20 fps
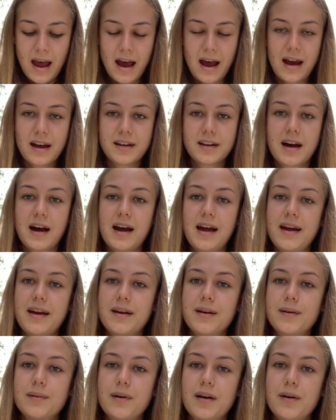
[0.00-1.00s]
And
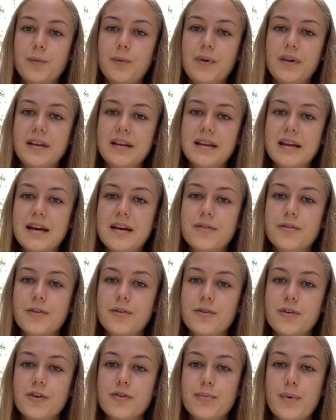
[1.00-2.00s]
I will leave a
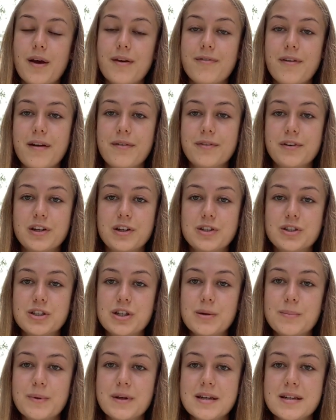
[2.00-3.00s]
few of my favorite
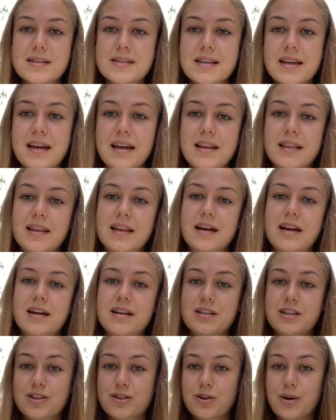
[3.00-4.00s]
YouTubers in
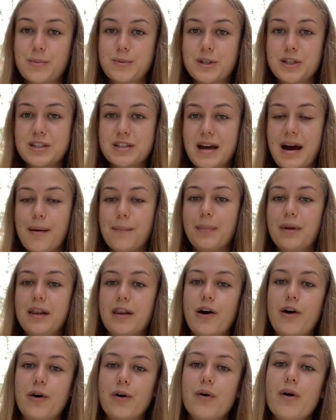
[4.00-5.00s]
the description down
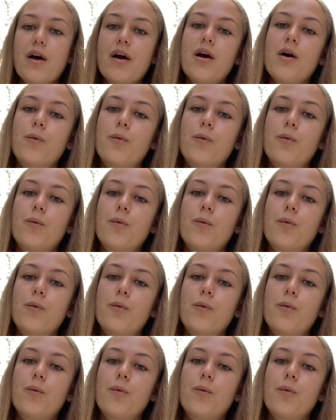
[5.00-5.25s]
below.